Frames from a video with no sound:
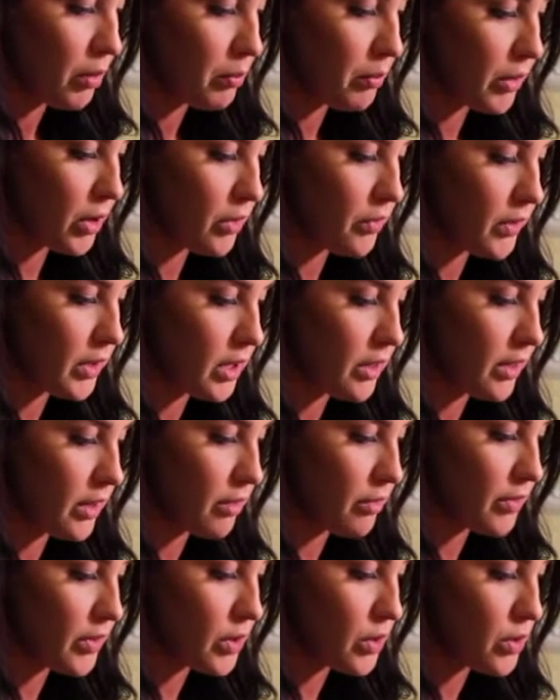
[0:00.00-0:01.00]
but if
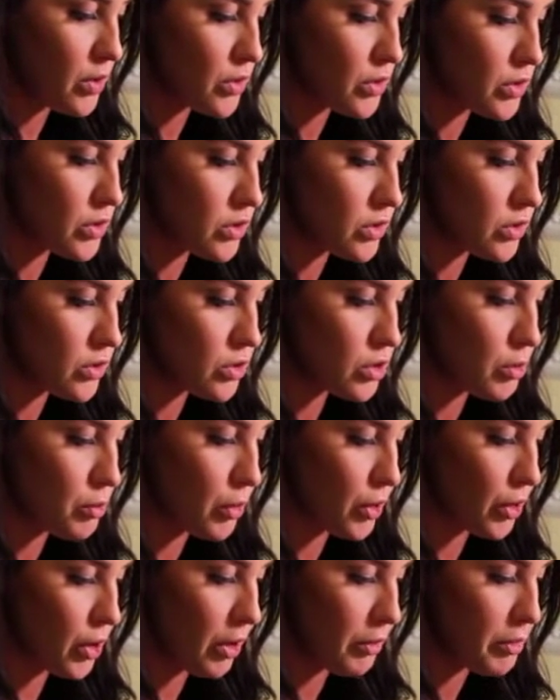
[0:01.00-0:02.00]
anything feels
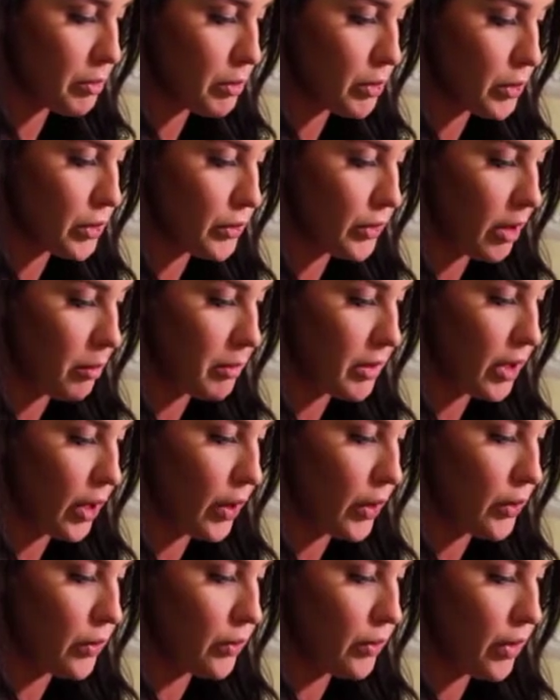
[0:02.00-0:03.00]
super uncomfortable, you let me
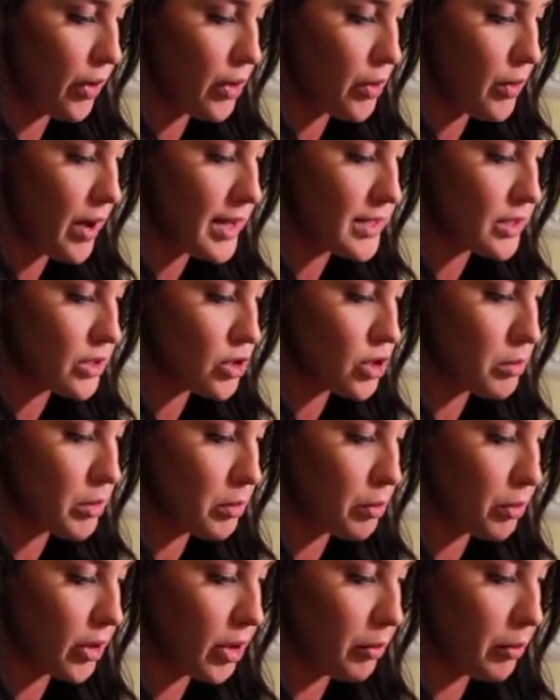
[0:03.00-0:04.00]
know. Otherwise, it should be
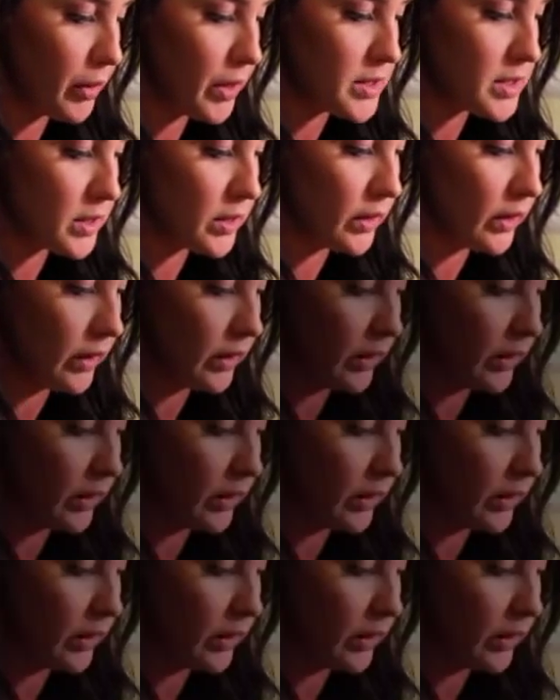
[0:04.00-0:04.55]
pretty pleasant.